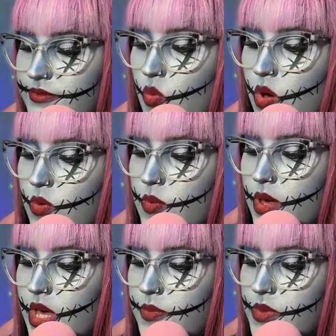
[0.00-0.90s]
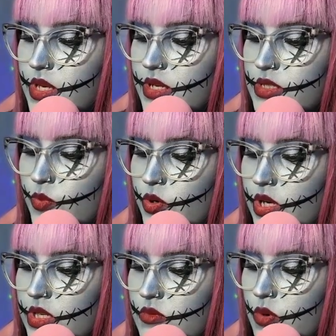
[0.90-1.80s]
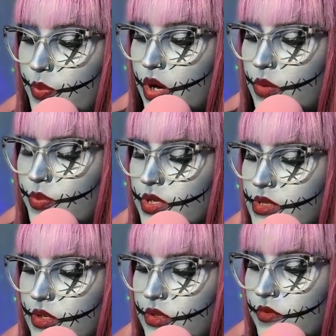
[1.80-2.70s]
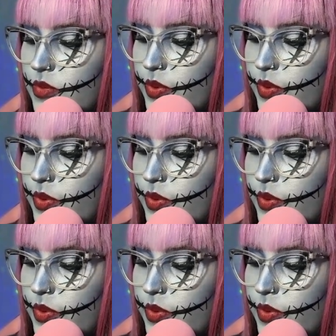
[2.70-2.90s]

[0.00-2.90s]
Well, we wake up the next morning and there were paw prints all over the